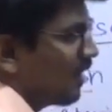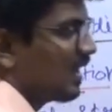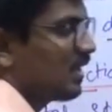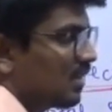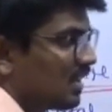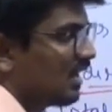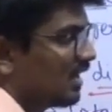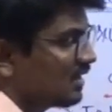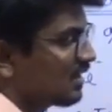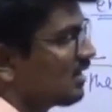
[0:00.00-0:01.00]
Okay, dotted
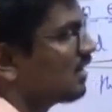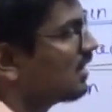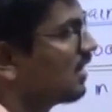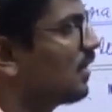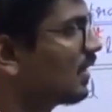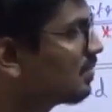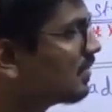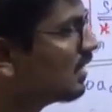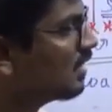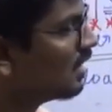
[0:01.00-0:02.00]
lines. Okay.
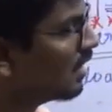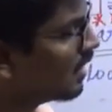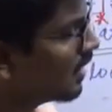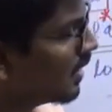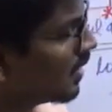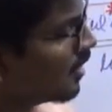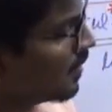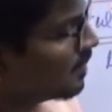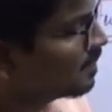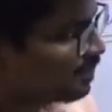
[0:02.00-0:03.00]

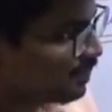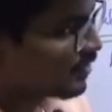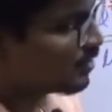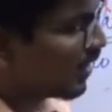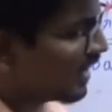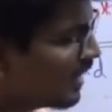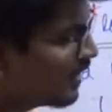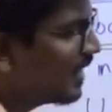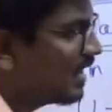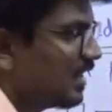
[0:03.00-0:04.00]
So I need
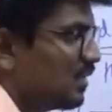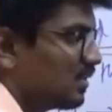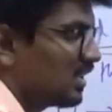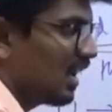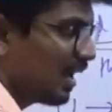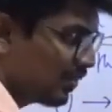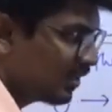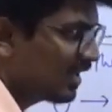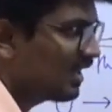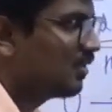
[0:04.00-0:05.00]
to introduce an
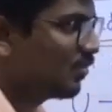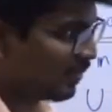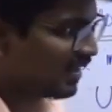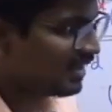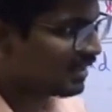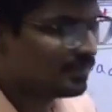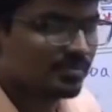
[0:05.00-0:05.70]
hypothetical moment.